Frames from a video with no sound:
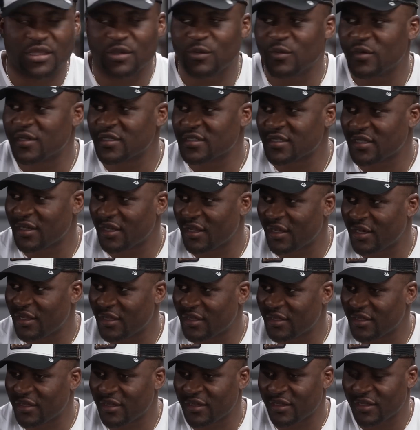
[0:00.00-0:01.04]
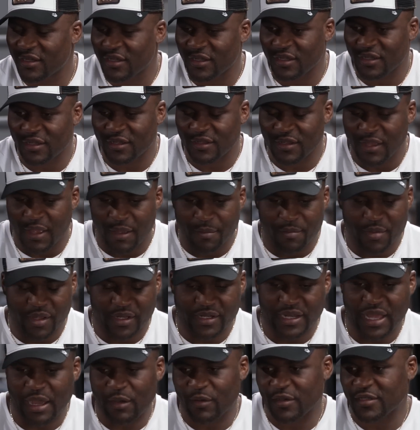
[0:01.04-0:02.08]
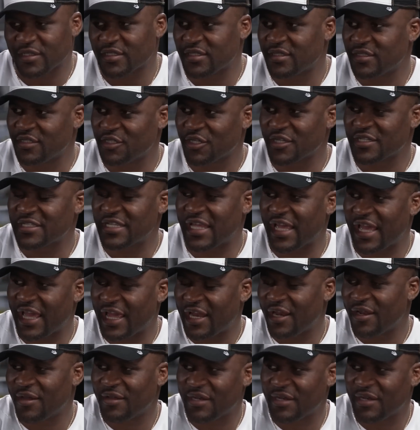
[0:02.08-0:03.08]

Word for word: It was another, uh, but that was just the end,